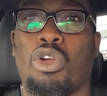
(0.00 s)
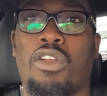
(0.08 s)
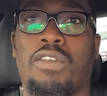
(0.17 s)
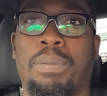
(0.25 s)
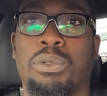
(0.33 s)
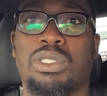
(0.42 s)

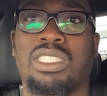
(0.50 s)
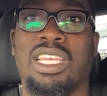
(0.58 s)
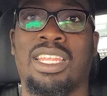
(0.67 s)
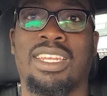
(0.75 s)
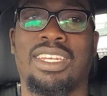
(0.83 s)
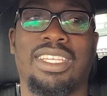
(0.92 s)
horrible
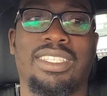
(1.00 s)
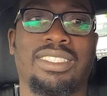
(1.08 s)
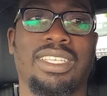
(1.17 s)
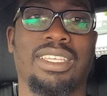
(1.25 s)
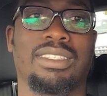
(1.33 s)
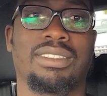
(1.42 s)
sitting in these
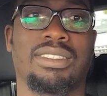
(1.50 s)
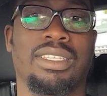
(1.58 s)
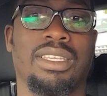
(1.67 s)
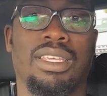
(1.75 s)
seats.